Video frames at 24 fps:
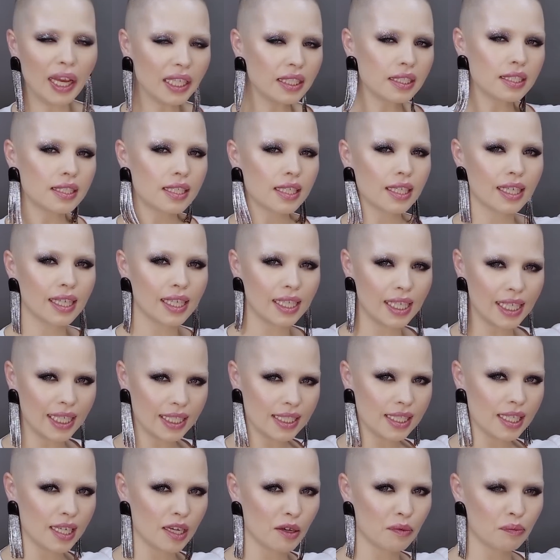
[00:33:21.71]
Best
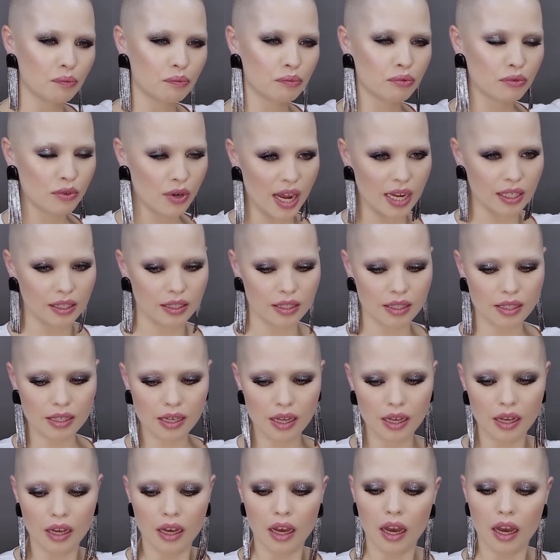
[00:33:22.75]
glitter brand.